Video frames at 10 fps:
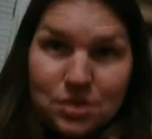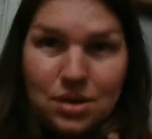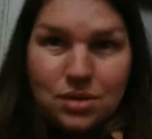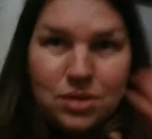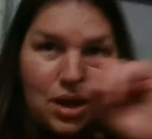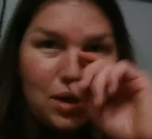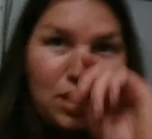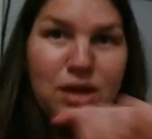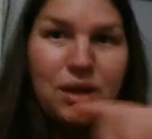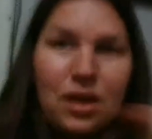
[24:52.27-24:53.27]
I need
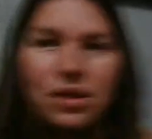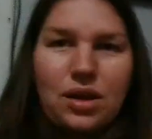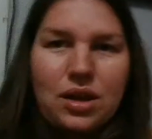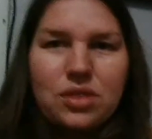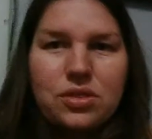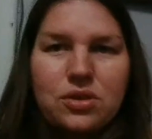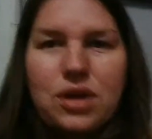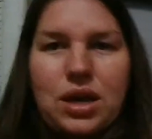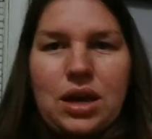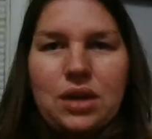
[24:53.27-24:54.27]
like a third
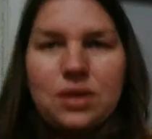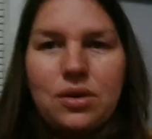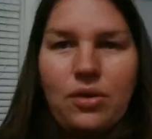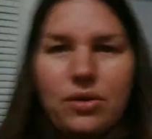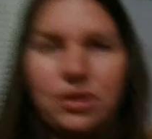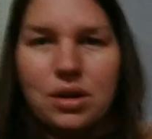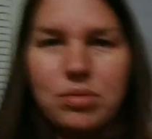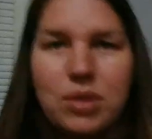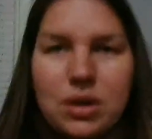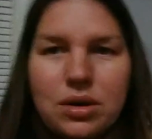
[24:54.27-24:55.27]
hand to hold it up
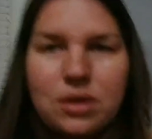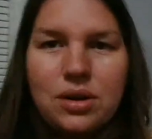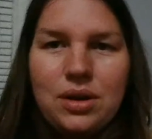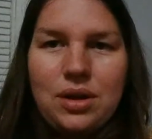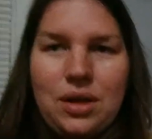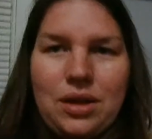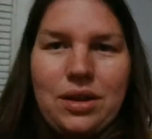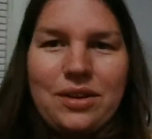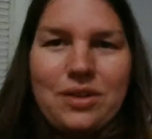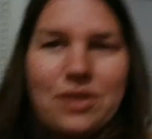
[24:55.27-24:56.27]
here,
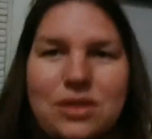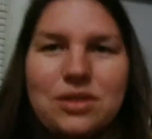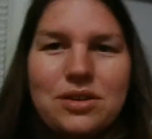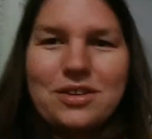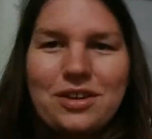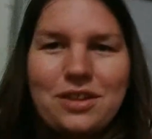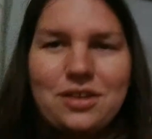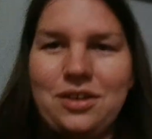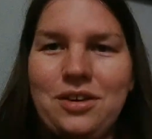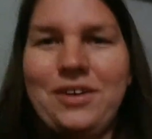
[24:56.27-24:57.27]
so I can just kind of
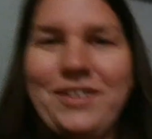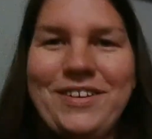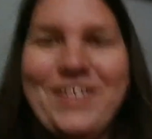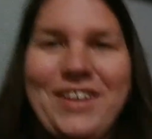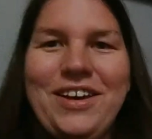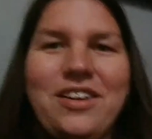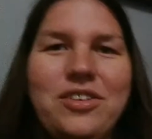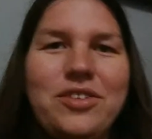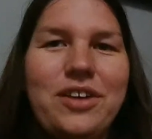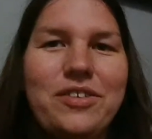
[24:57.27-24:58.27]
do
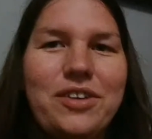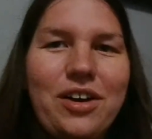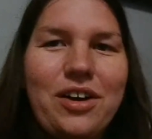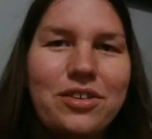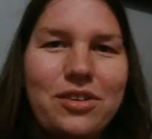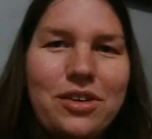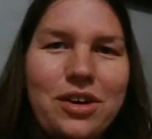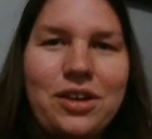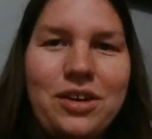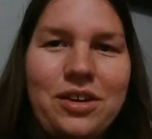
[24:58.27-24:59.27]
whatever. I was gonna
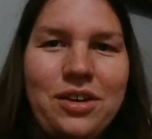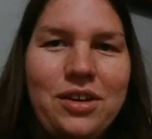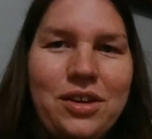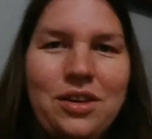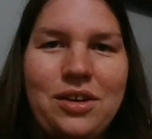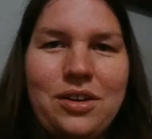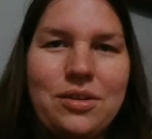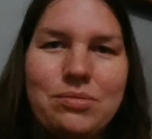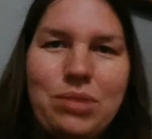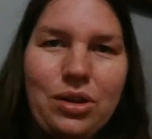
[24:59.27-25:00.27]

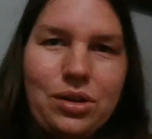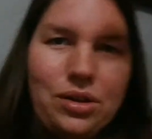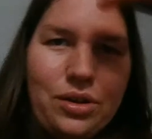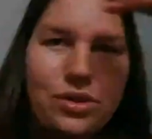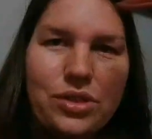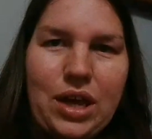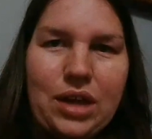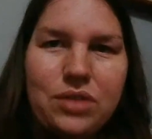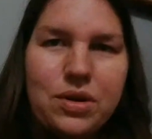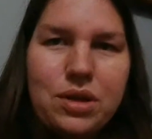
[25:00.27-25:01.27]
build a little thing,
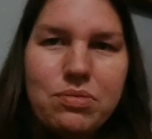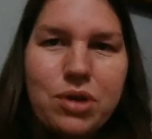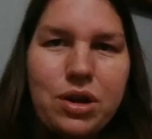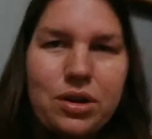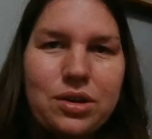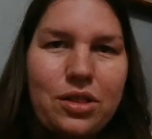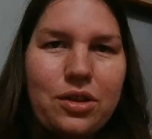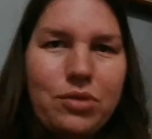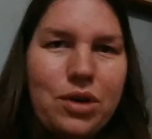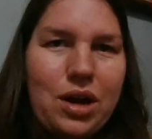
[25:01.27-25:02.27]
3D print something
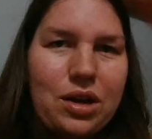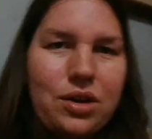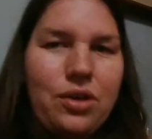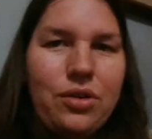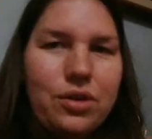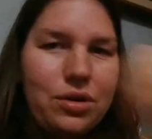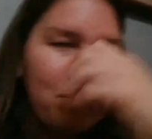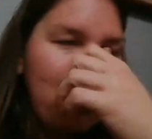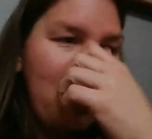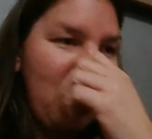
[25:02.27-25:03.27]
where I can hold it on
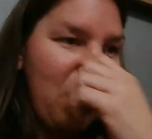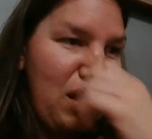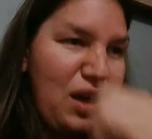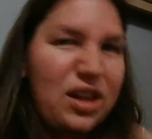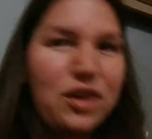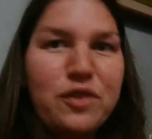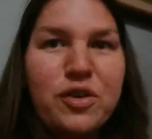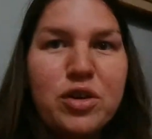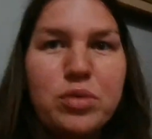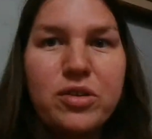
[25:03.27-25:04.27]
my get a
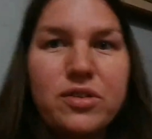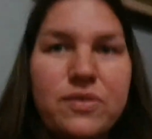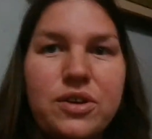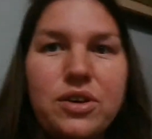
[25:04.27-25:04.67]
first person view